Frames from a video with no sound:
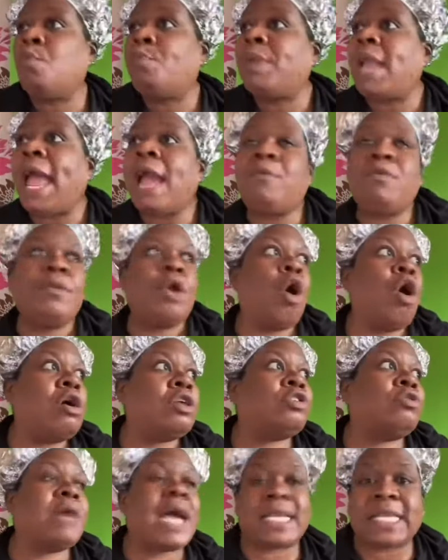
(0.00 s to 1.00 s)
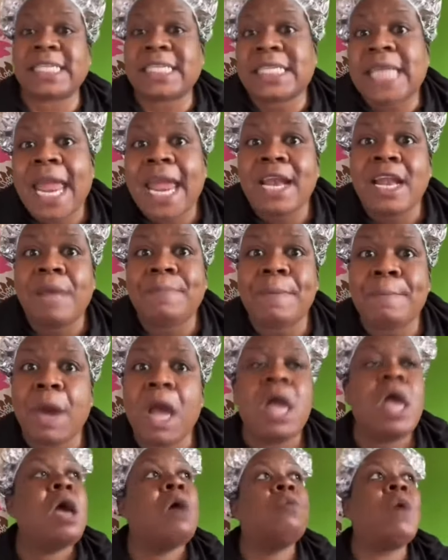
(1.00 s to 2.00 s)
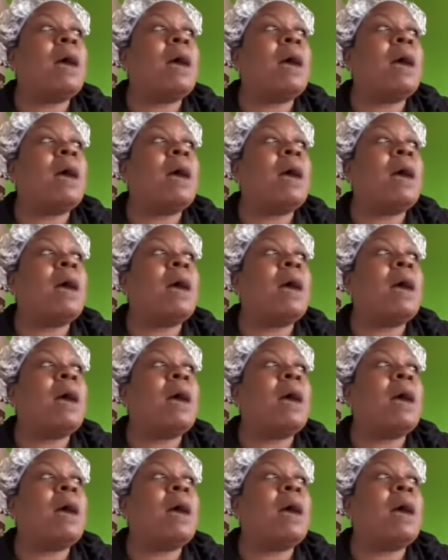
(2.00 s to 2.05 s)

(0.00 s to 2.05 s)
black women also got to stand up and I,